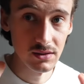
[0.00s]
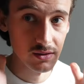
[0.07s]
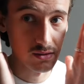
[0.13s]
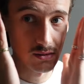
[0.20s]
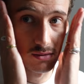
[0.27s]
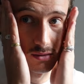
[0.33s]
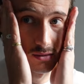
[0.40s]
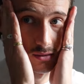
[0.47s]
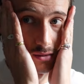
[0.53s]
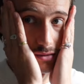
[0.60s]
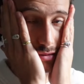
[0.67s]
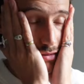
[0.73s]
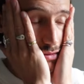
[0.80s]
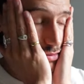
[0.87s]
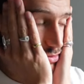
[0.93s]
Oh,
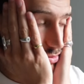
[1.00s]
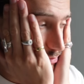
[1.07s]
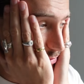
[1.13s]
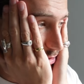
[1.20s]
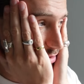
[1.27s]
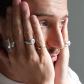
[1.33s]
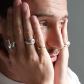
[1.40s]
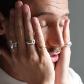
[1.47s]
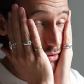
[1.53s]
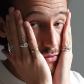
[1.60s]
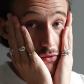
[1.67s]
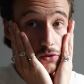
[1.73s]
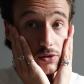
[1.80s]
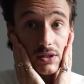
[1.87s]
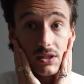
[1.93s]
it makes my nose
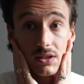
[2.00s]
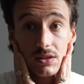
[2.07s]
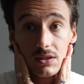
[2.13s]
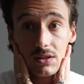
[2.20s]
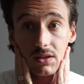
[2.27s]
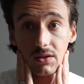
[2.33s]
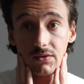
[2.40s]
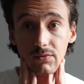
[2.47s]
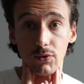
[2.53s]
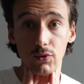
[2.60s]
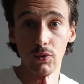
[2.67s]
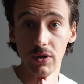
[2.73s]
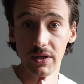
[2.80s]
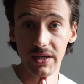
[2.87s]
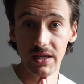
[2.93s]
look even more
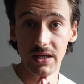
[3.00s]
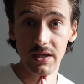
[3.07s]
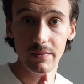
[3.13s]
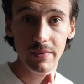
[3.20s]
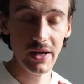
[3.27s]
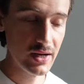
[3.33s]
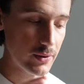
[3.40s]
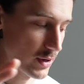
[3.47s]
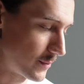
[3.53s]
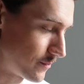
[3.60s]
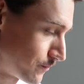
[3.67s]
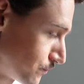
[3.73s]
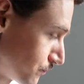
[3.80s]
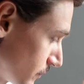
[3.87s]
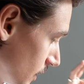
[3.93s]
wonky. But anyway,
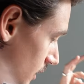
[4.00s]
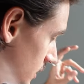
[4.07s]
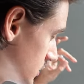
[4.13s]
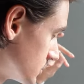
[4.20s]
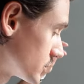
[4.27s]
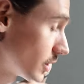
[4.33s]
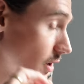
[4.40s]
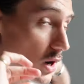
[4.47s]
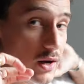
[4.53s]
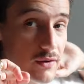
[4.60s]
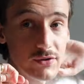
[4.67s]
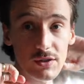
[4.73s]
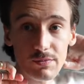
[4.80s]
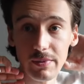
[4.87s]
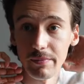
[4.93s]
so I've
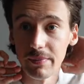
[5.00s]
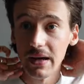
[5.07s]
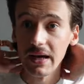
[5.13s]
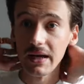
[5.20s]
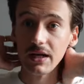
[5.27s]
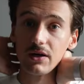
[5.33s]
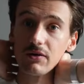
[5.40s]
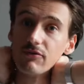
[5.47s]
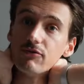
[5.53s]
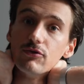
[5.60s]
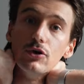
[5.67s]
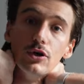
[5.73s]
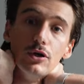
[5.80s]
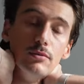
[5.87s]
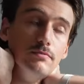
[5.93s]
just been back
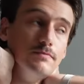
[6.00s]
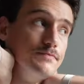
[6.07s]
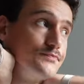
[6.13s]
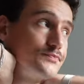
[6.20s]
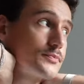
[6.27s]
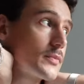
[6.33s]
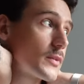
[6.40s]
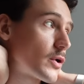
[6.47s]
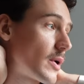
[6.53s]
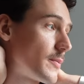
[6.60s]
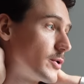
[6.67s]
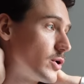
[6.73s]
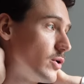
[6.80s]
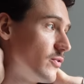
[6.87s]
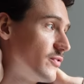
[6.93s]
from grabbing
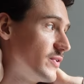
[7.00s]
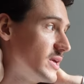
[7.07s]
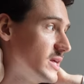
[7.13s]
a coffee.